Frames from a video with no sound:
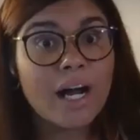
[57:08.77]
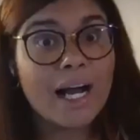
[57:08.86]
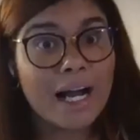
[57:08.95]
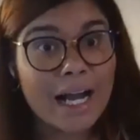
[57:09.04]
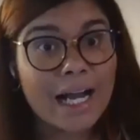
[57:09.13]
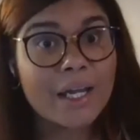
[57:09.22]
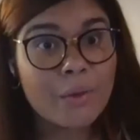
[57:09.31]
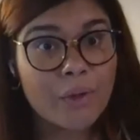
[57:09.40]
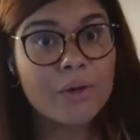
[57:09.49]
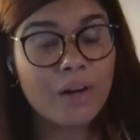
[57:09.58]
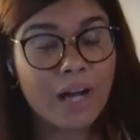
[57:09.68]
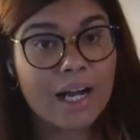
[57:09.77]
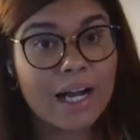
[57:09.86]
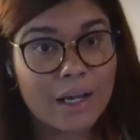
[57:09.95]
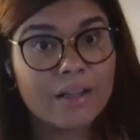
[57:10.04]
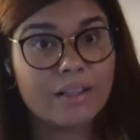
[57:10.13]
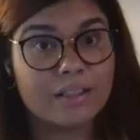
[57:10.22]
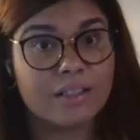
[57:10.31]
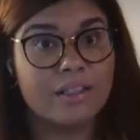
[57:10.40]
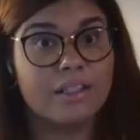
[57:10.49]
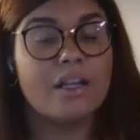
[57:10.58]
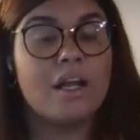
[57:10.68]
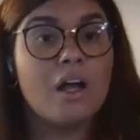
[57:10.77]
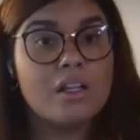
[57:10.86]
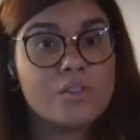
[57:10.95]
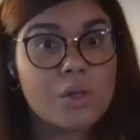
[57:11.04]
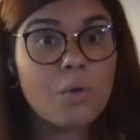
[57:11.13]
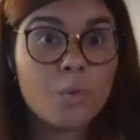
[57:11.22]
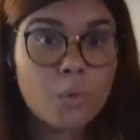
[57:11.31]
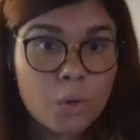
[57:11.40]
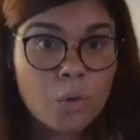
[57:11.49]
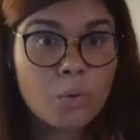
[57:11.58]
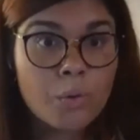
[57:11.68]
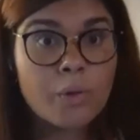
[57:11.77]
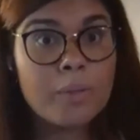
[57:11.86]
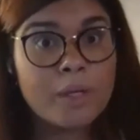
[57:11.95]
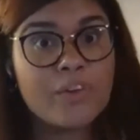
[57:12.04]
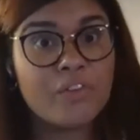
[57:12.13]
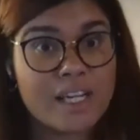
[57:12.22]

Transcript: You know Rule Sneeder? So Rule will be with